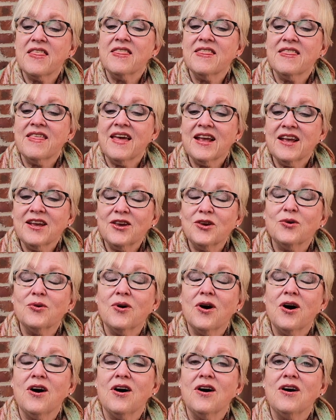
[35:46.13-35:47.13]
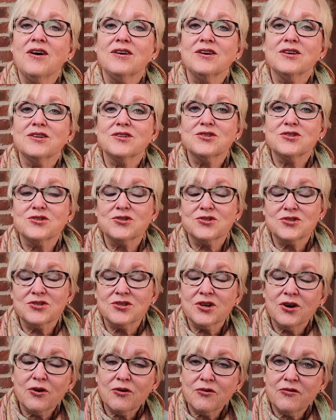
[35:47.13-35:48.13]
thank you all
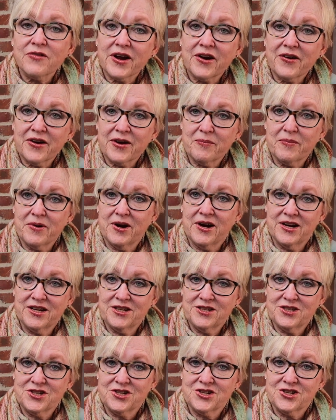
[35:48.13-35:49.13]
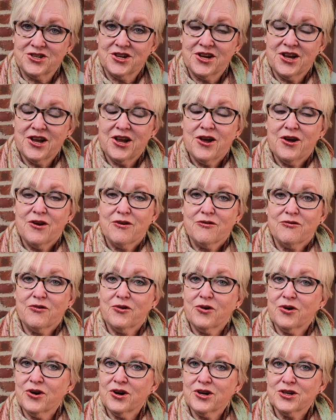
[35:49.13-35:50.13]
so very much
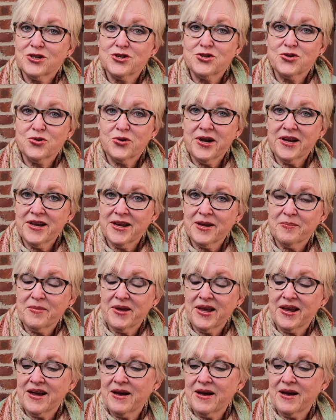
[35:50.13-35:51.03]
for joining me.